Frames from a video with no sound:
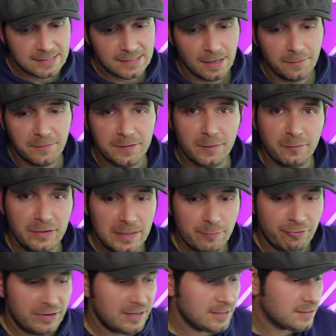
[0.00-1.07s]
stuff and the 3D
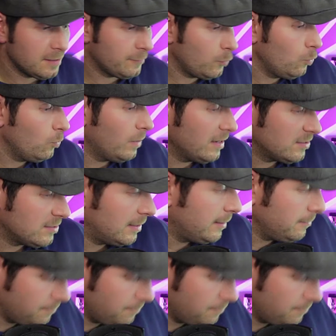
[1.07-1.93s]
printing stuff. Oh, actually.